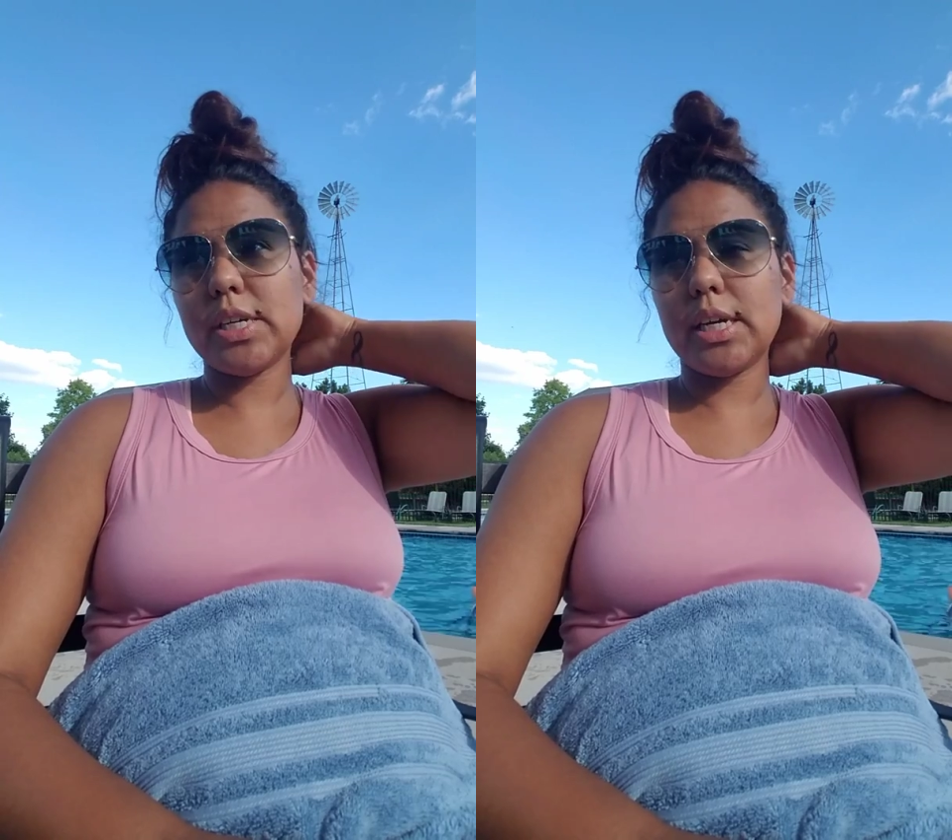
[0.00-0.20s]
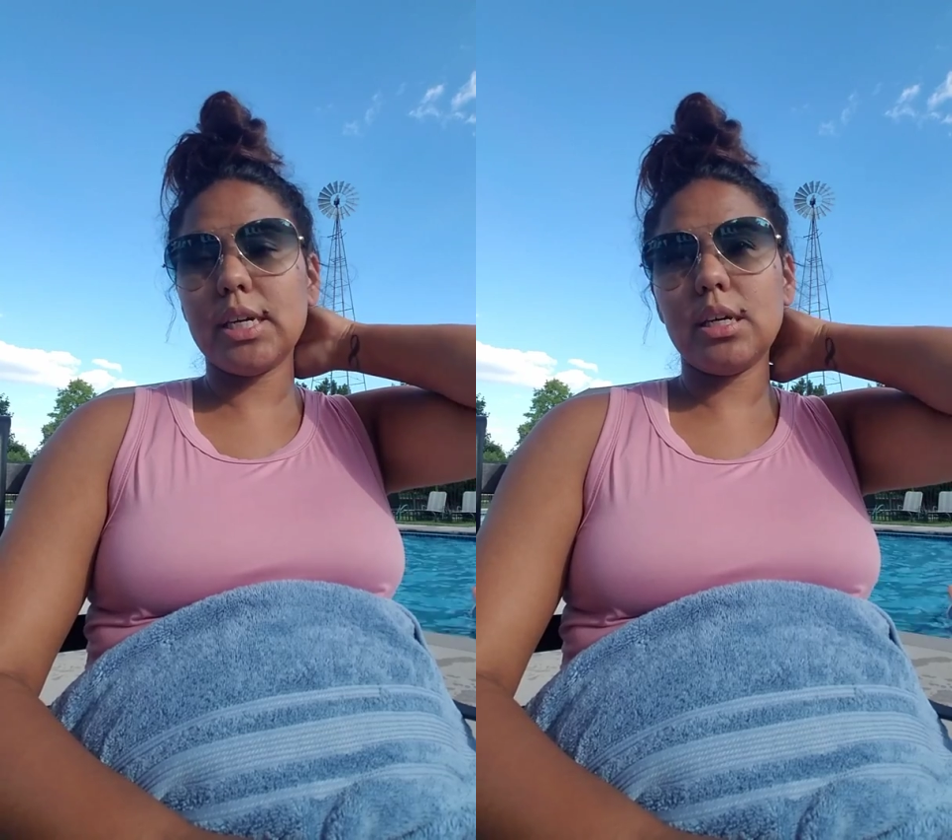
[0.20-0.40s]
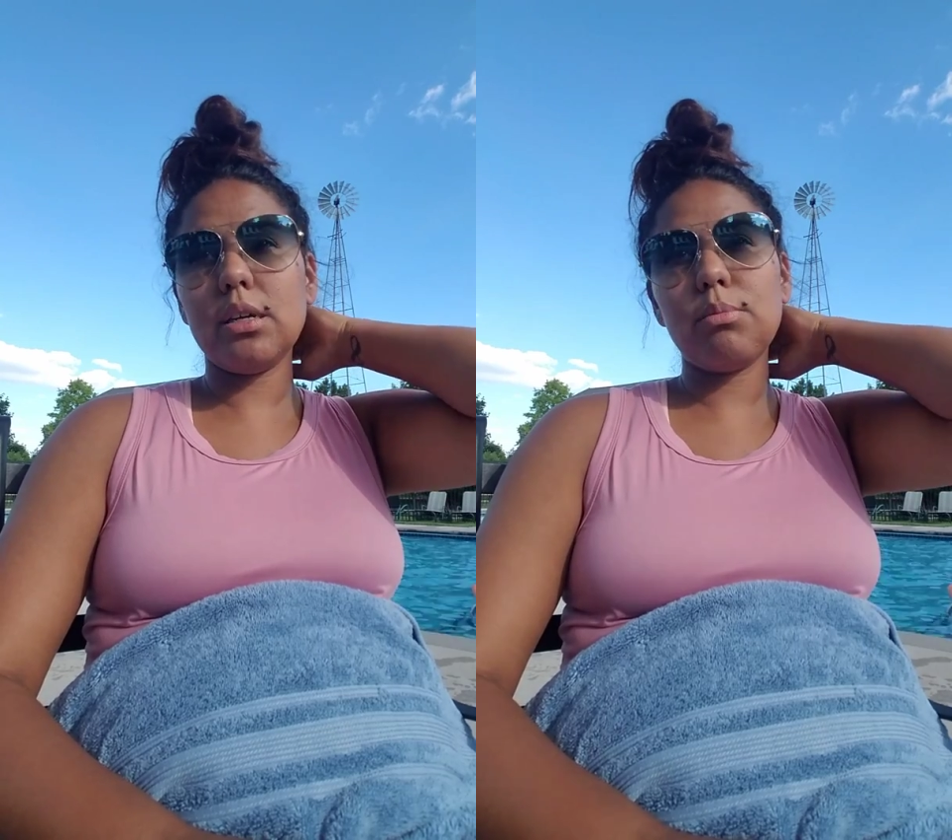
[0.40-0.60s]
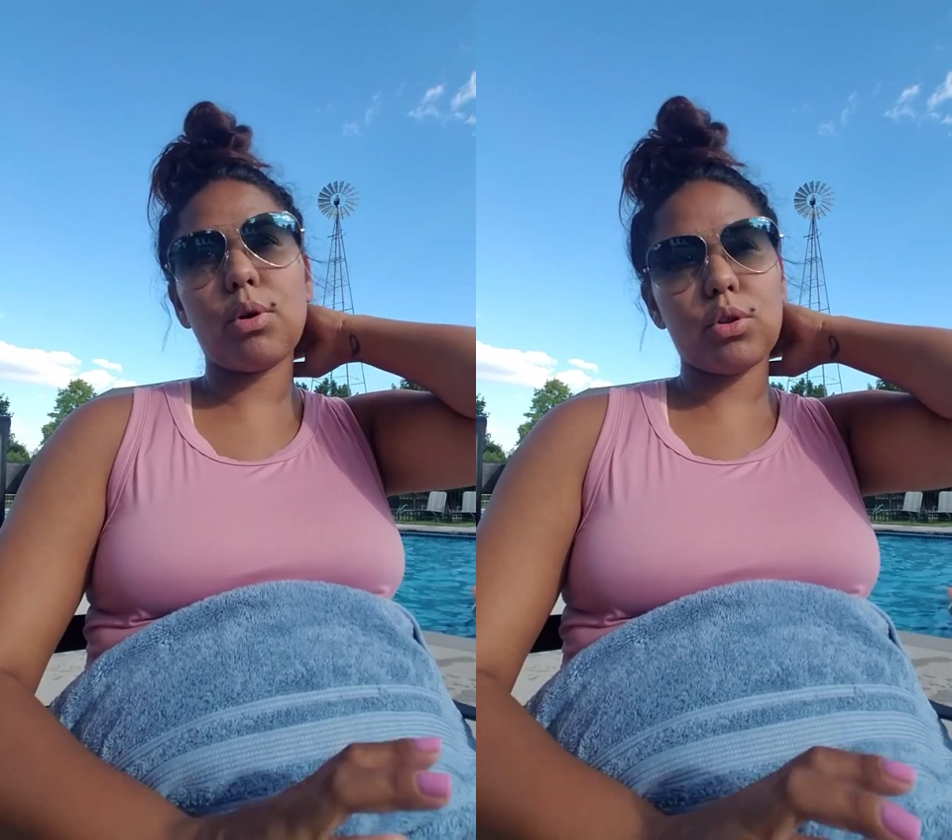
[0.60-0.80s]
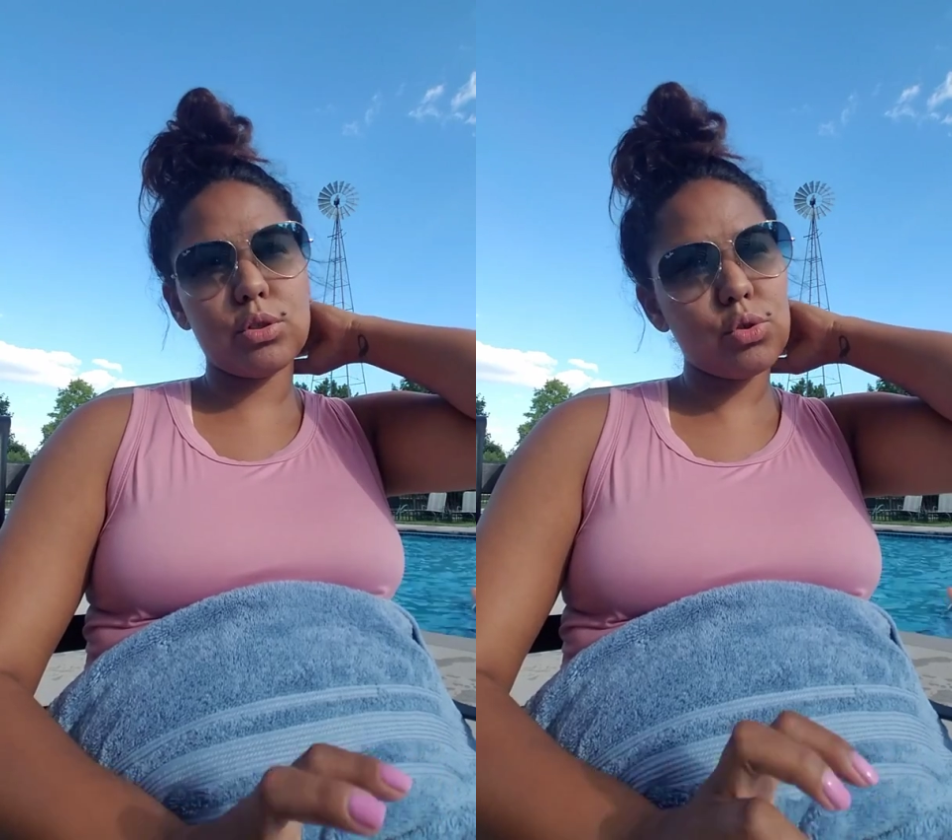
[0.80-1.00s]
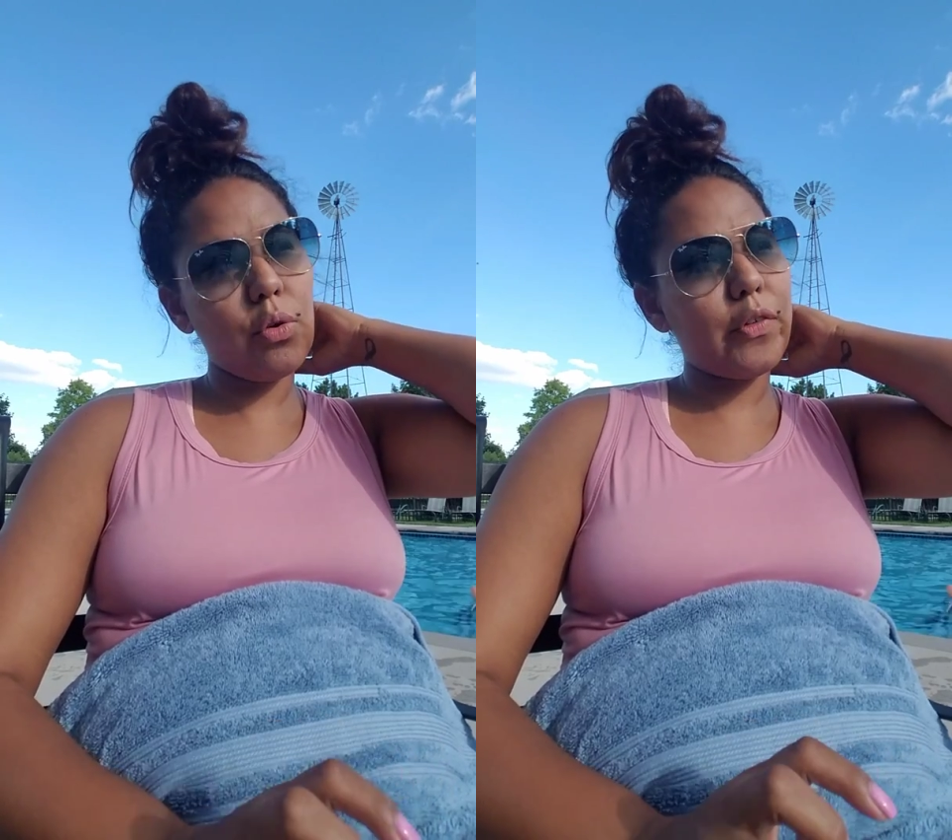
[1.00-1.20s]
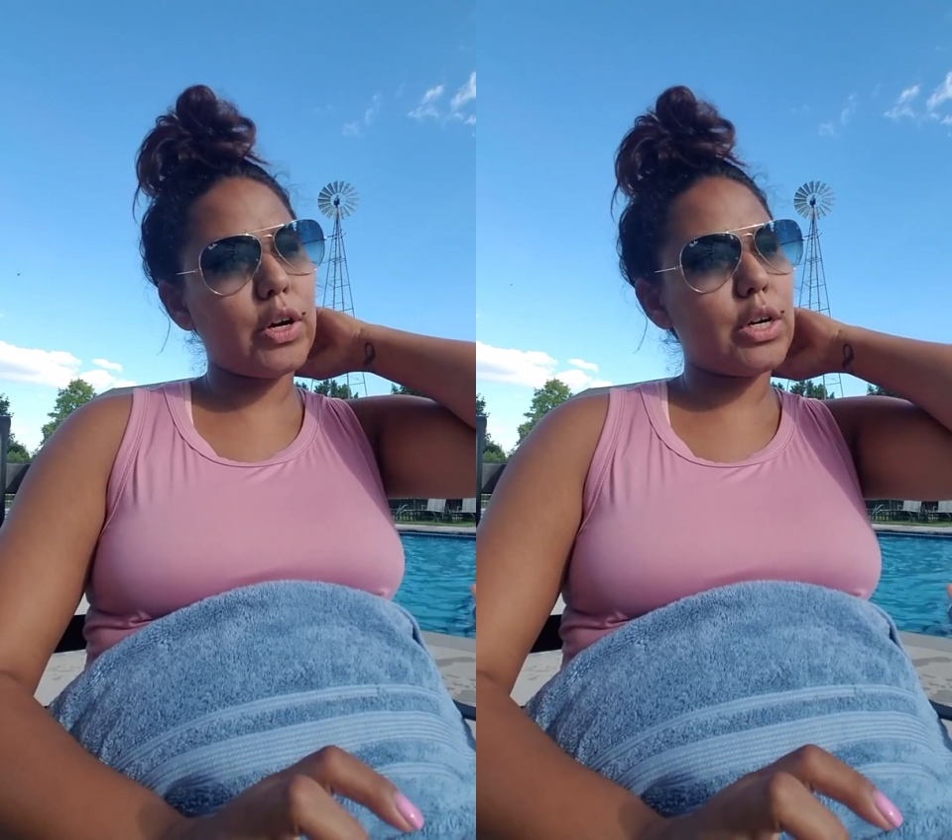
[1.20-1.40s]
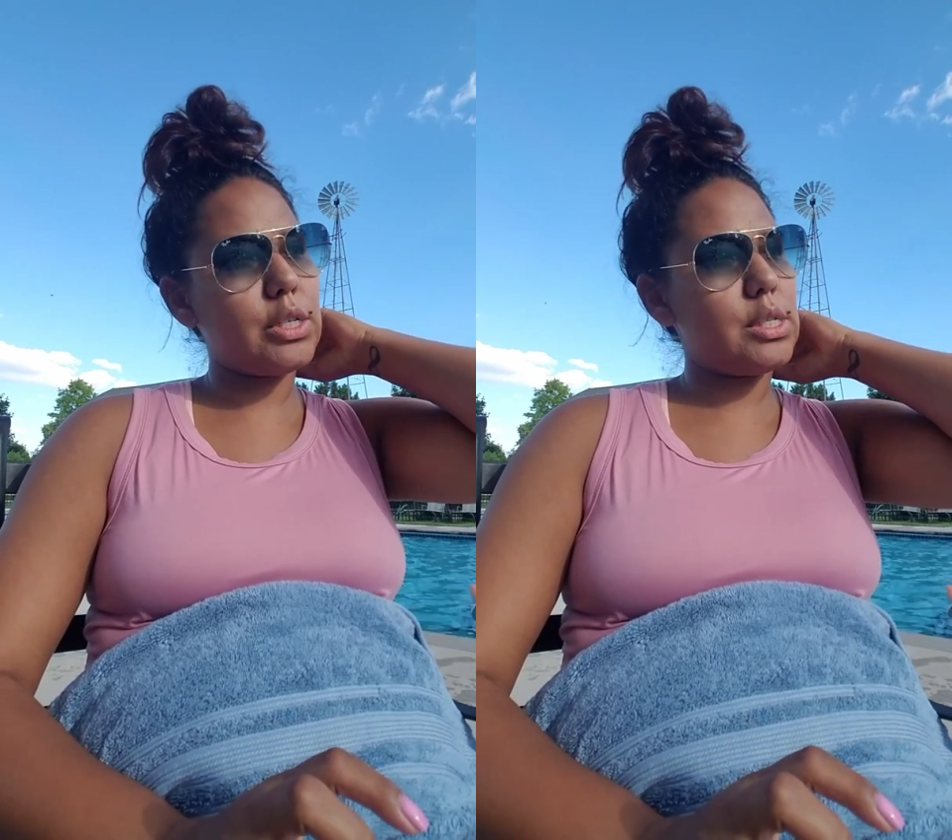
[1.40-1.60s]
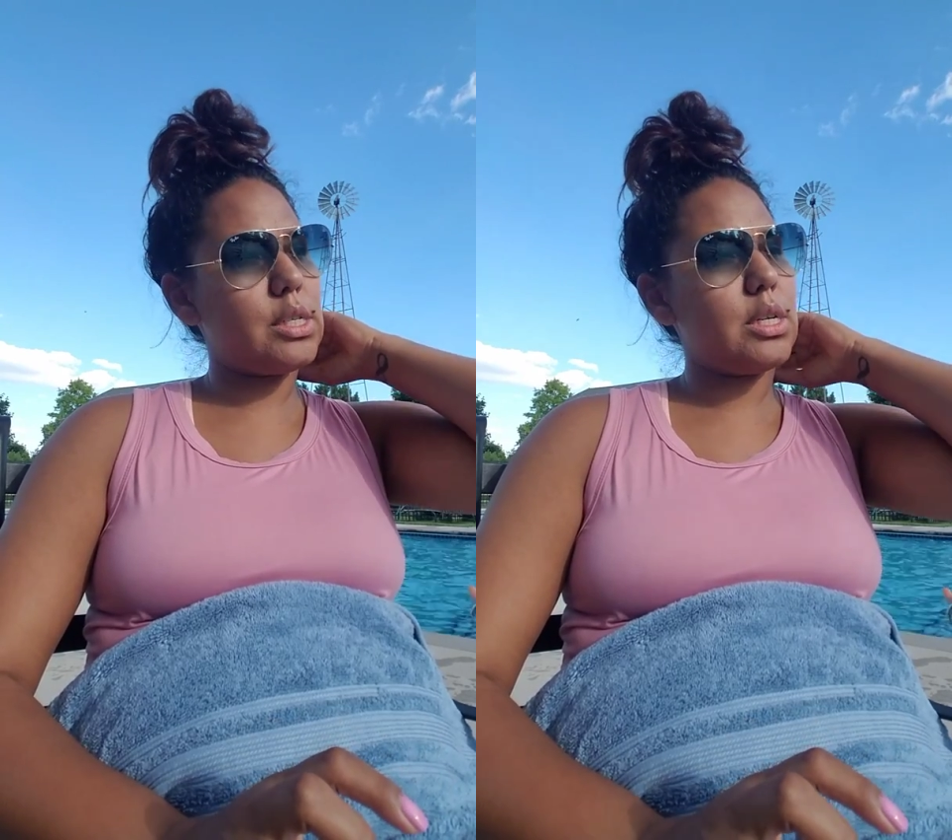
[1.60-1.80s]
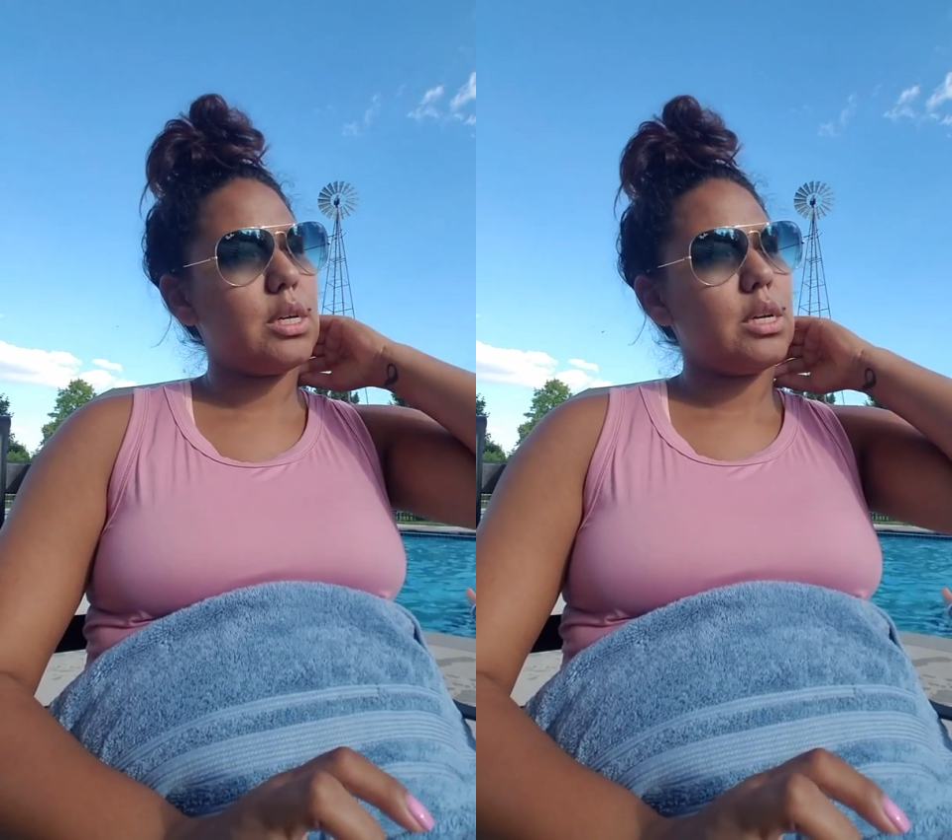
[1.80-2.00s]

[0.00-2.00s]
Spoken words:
taking birth control first.